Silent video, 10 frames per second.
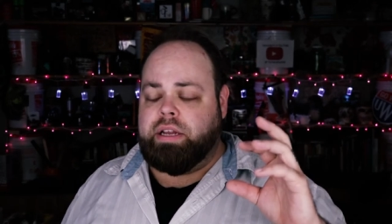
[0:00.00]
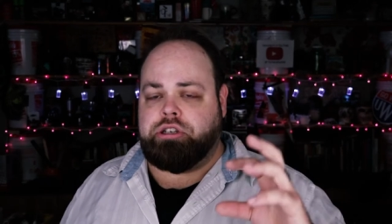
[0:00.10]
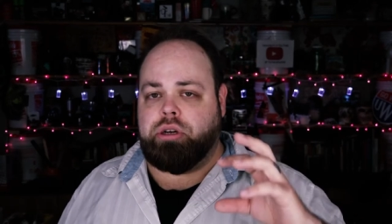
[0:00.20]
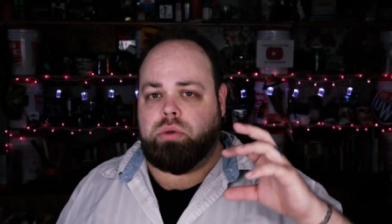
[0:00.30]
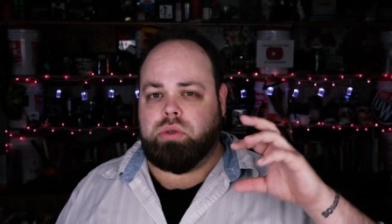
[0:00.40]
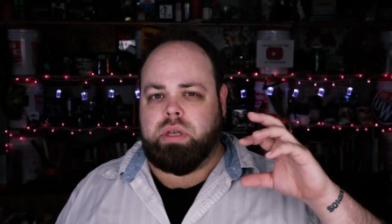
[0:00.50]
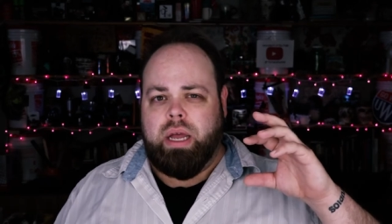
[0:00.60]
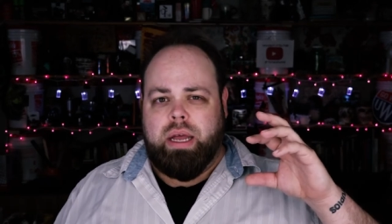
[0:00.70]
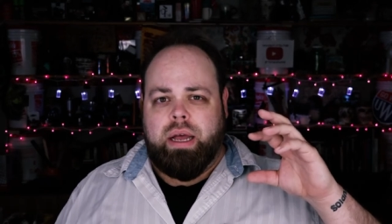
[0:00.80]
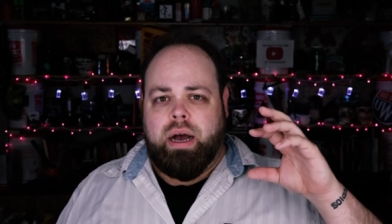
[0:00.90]
shows
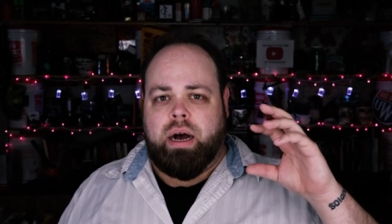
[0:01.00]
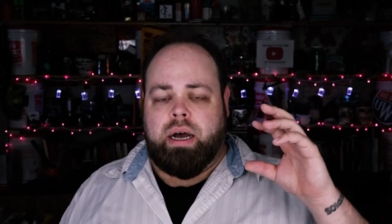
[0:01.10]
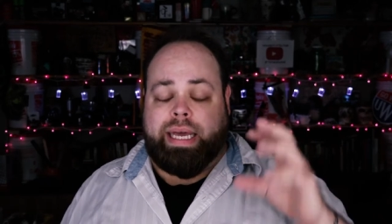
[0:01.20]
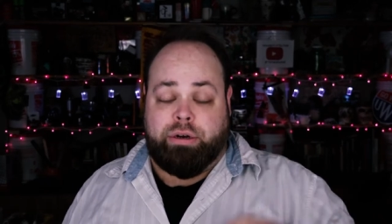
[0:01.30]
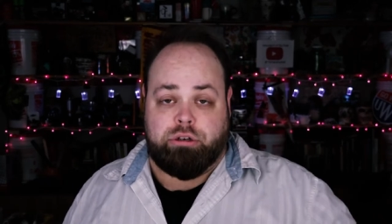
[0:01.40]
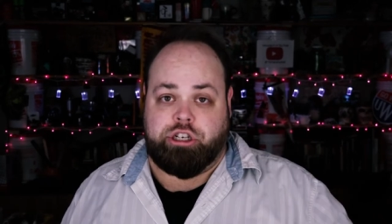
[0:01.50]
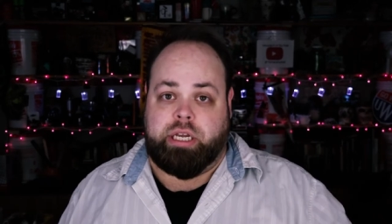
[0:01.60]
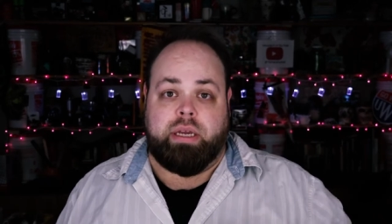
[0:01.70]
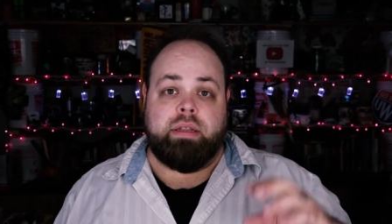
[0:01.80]
energy